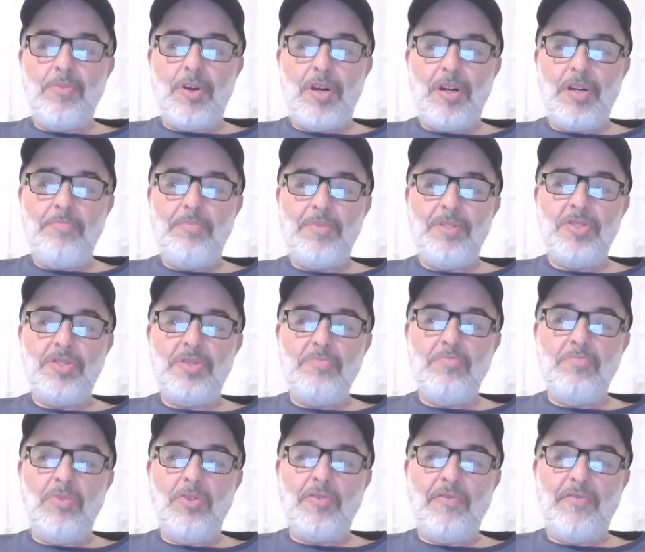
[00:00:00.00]

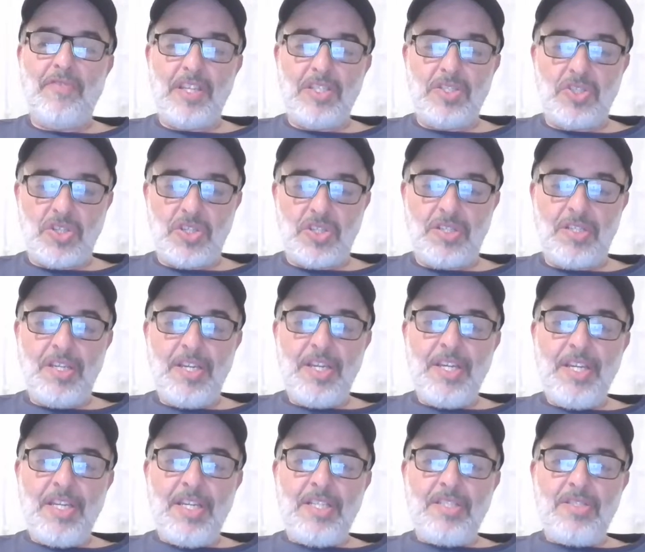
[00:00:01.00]
Muhammad's motivation
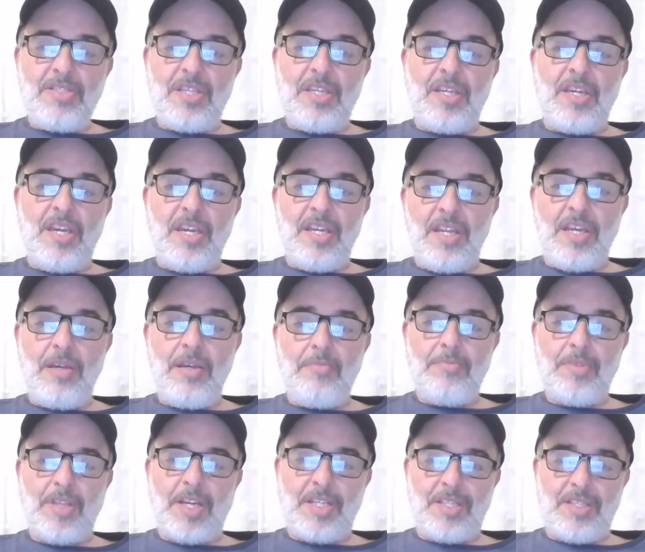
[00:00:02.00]
to hit
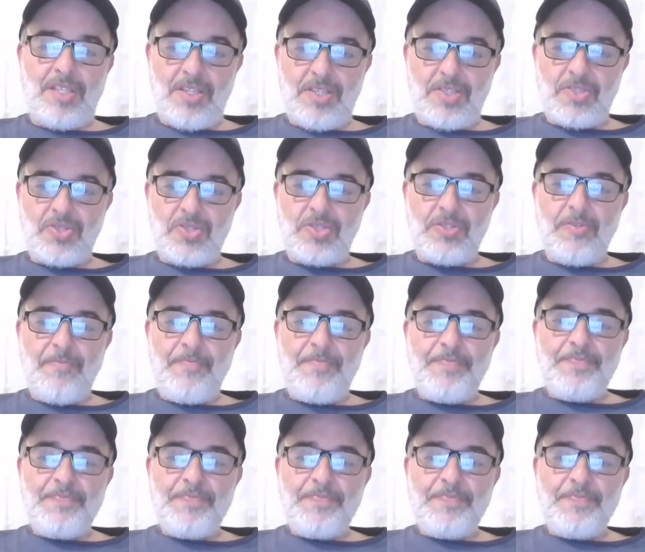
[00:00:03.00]
him like this?